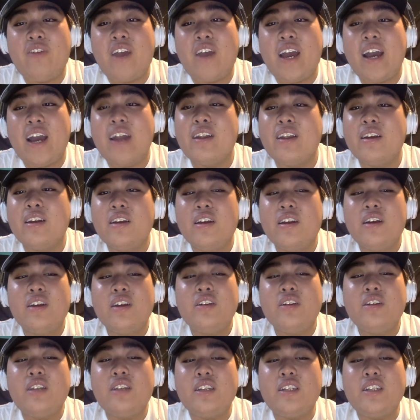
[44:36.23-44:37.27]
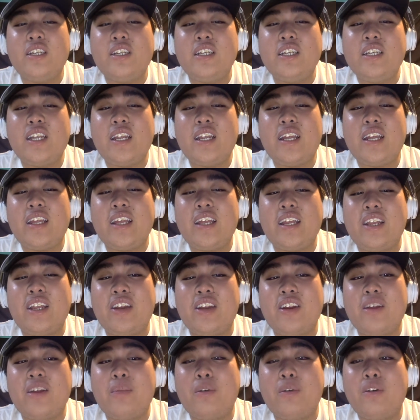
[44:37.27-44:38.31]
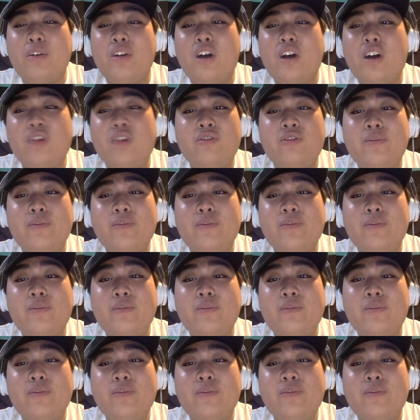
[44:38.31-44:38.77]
had this season. I think they're going to pull it off.